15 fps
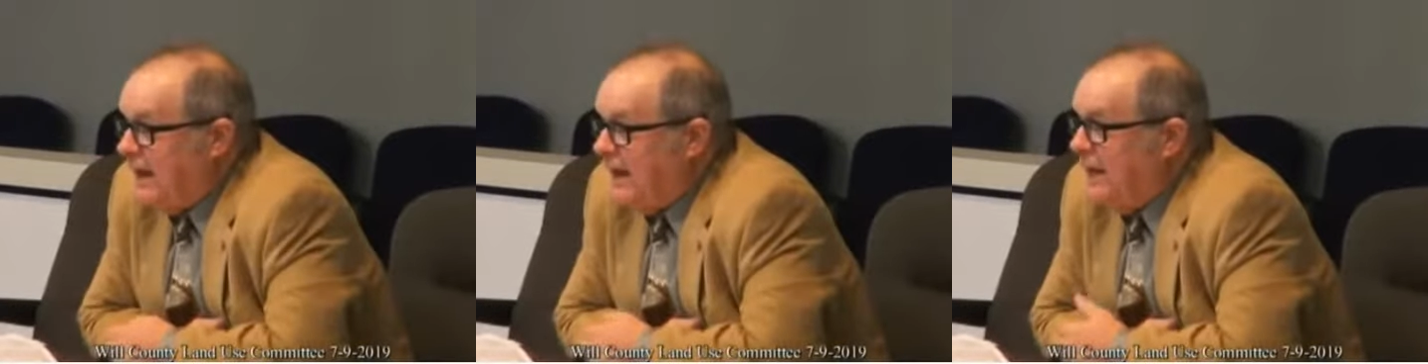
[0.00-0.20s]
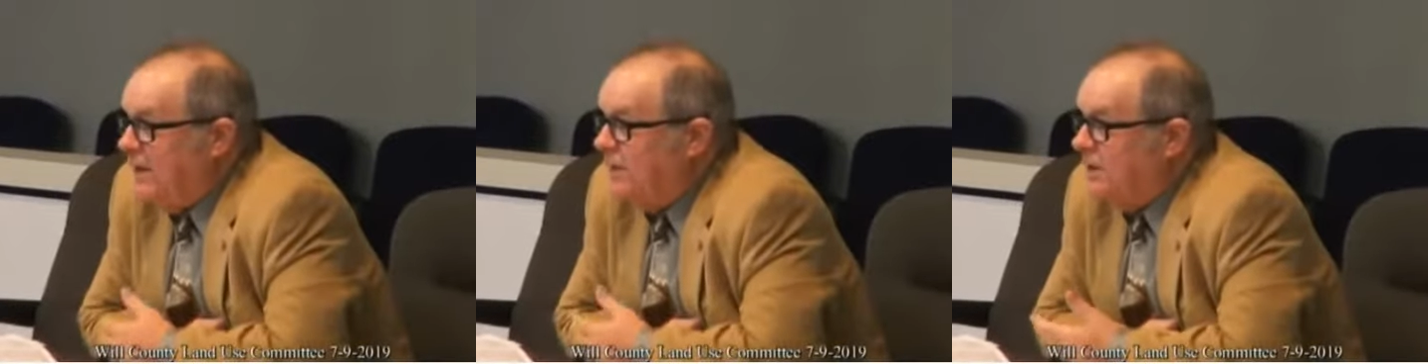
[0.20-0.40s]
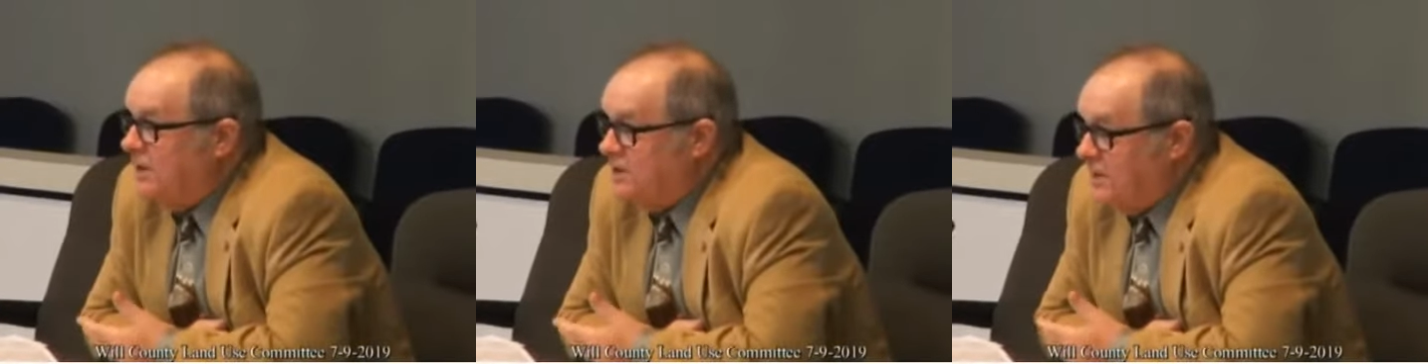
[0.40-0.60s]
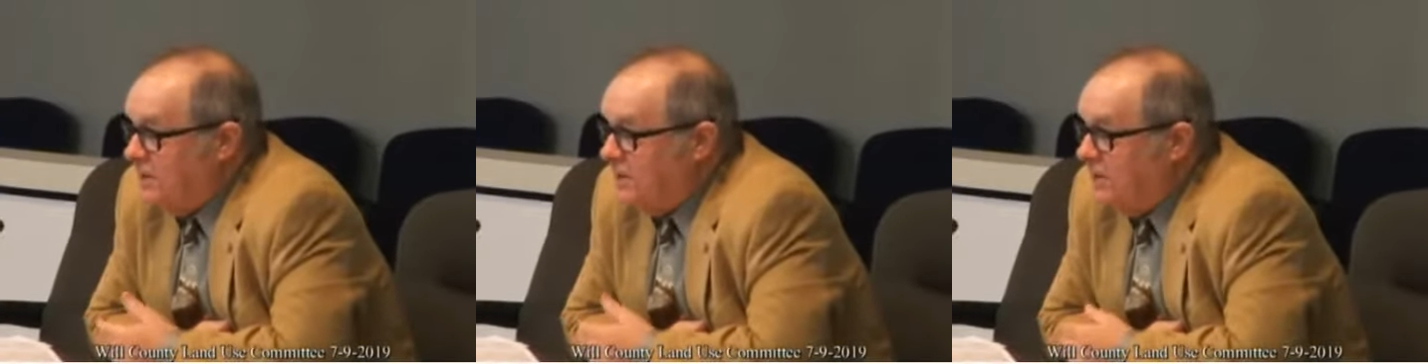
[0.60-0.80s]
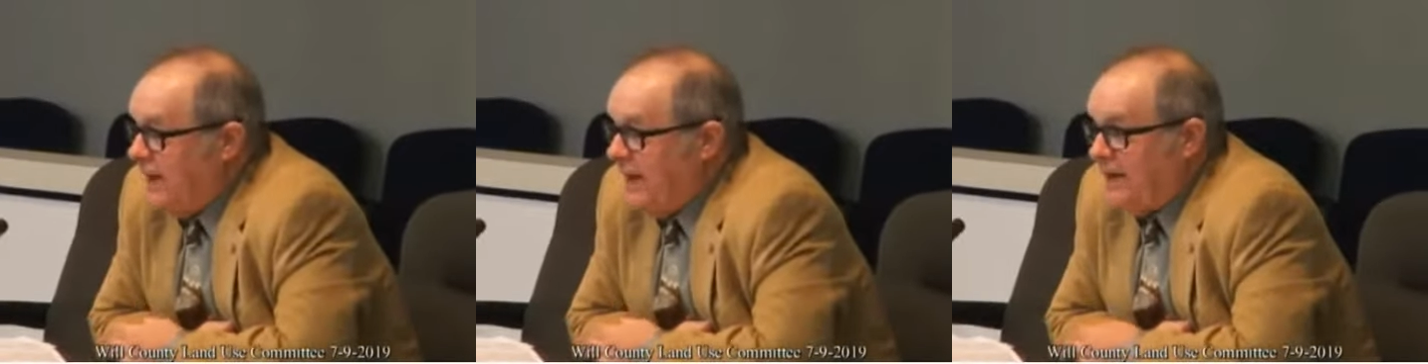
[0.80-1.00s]
anyone is
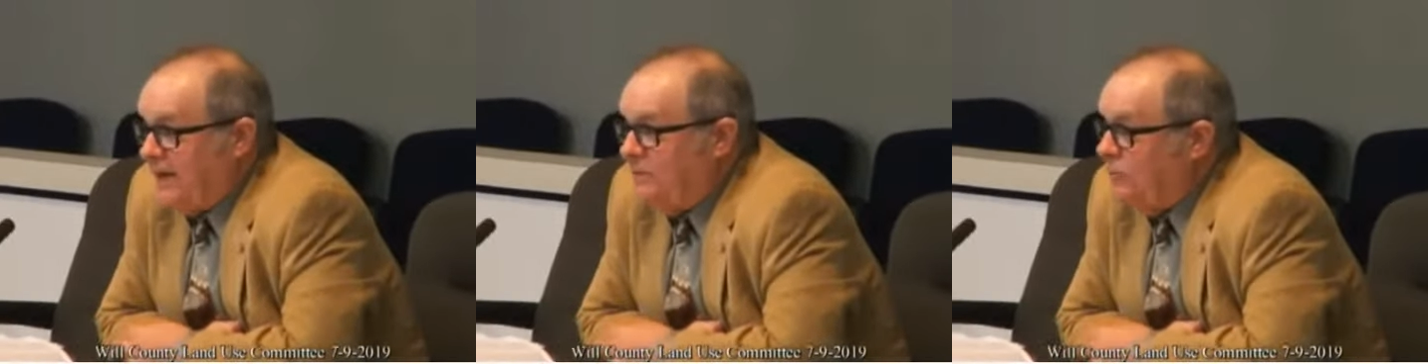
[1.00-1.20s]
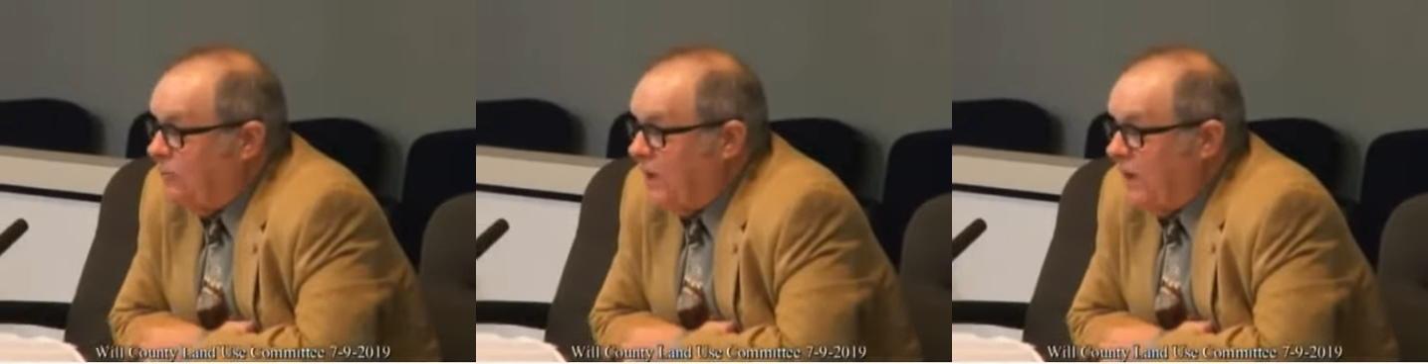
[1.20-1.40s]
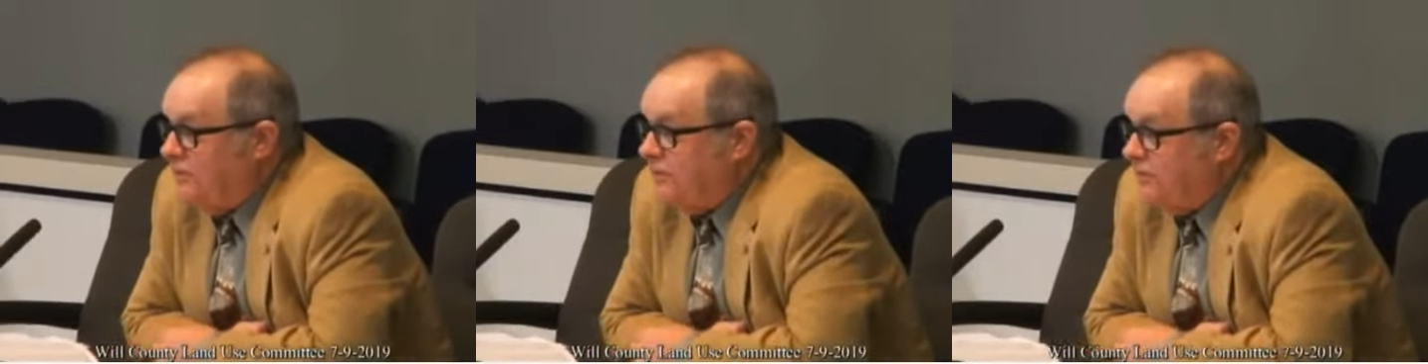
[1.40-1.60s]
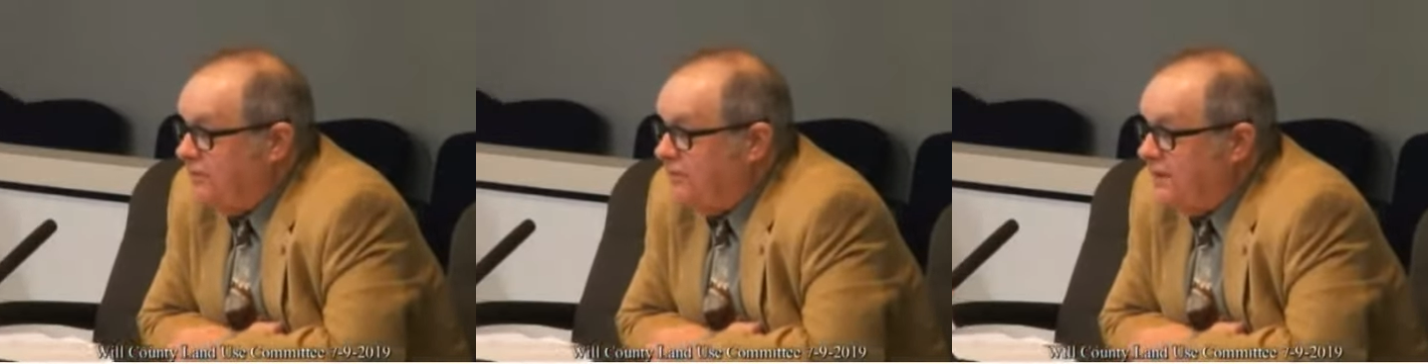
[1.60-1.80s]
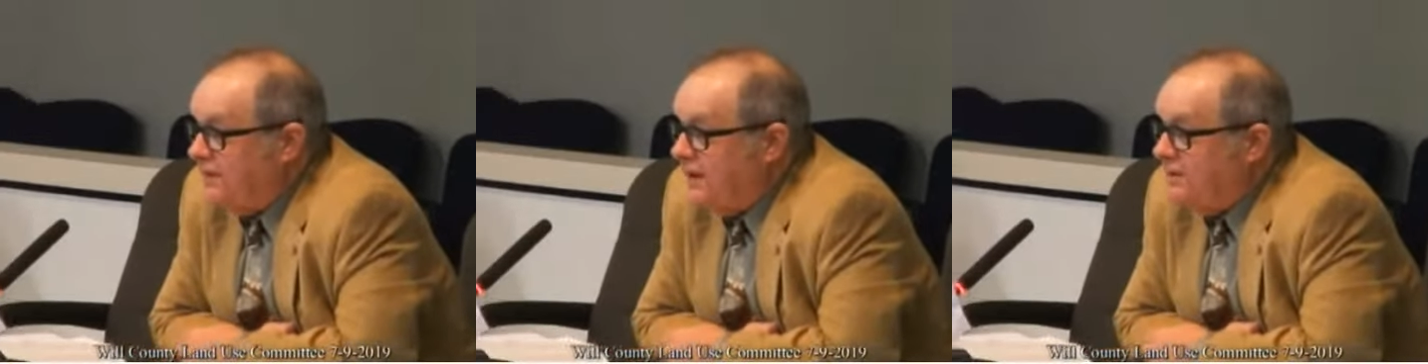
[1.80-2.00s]
going to go back and retrofit
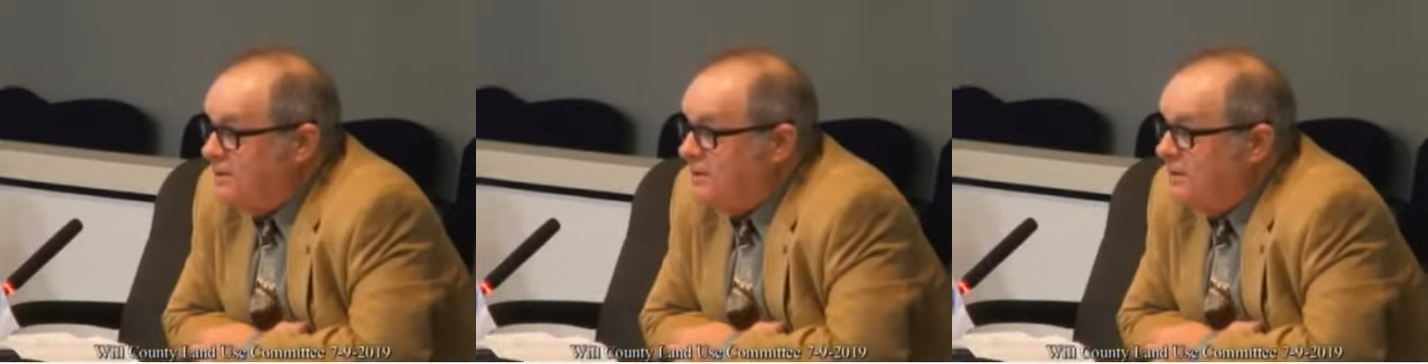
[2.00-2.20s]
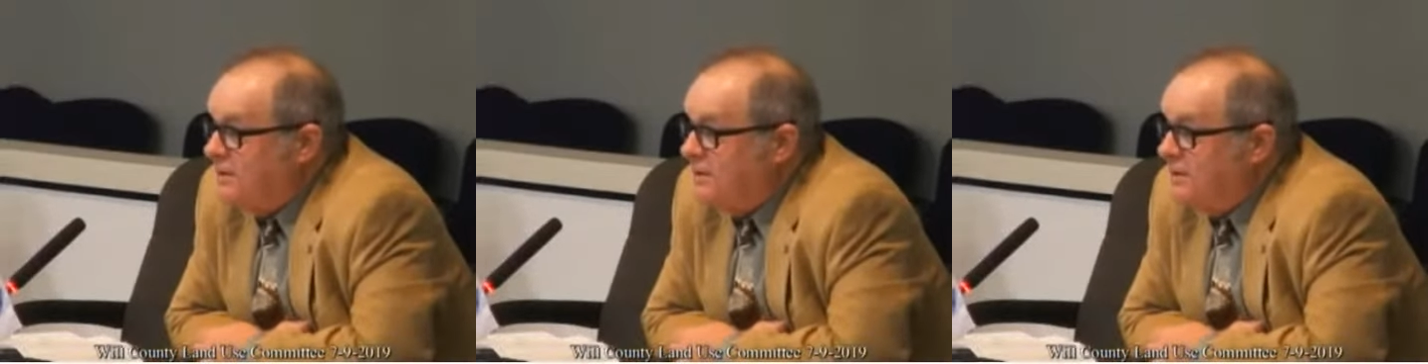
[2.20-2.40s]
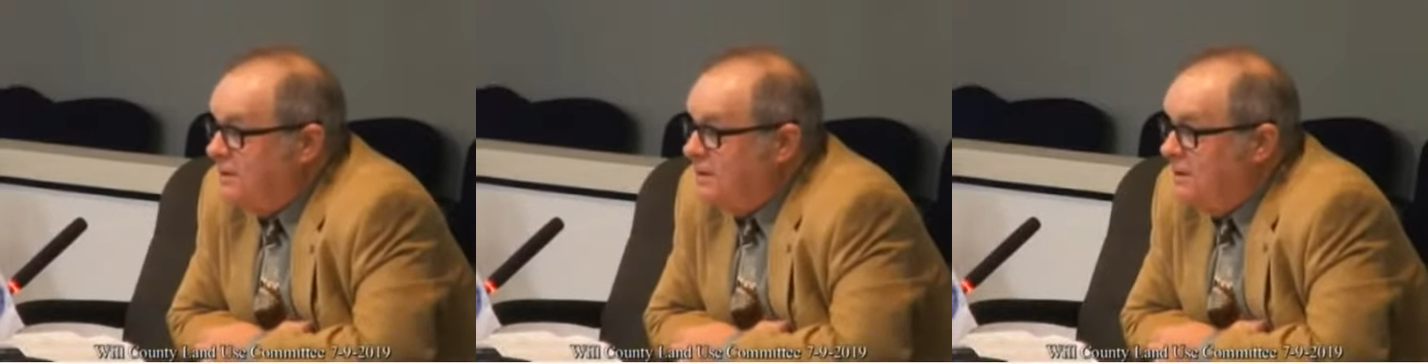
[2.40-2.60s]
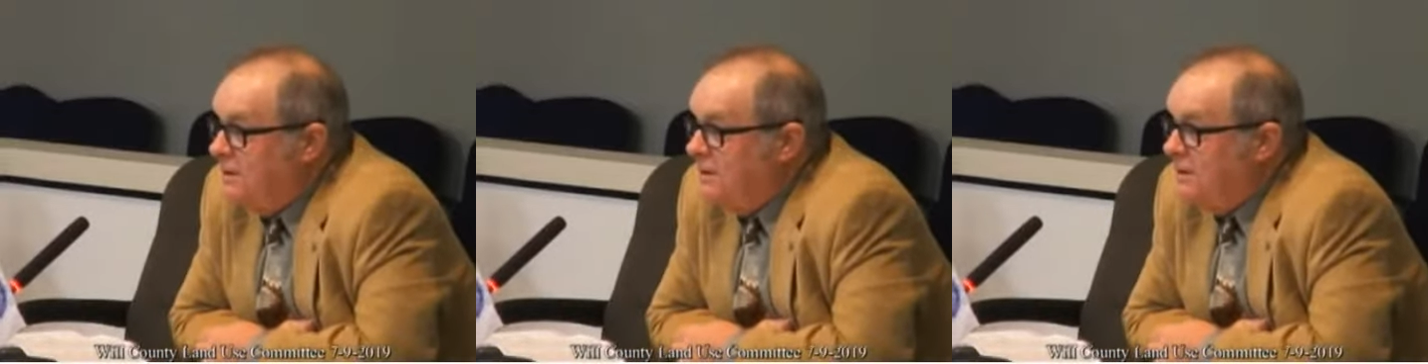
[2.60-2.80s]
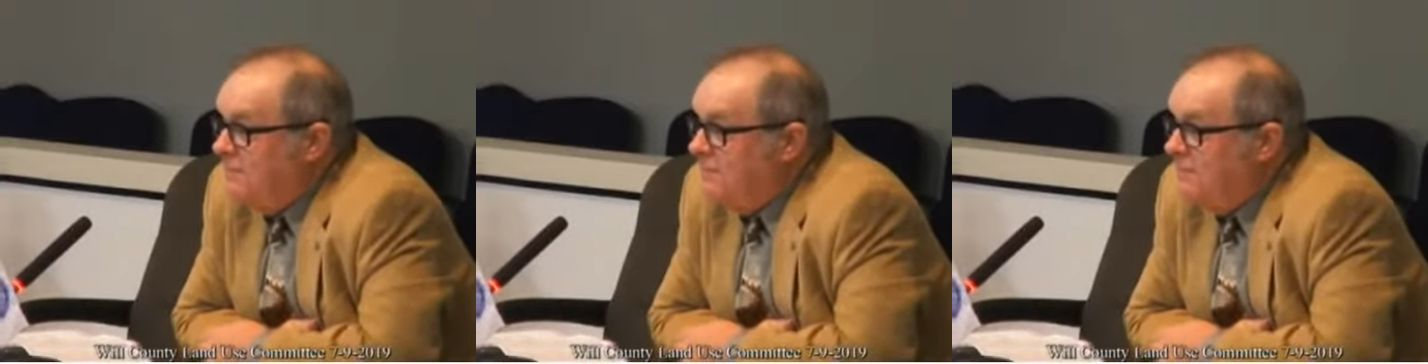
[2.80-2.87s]
things.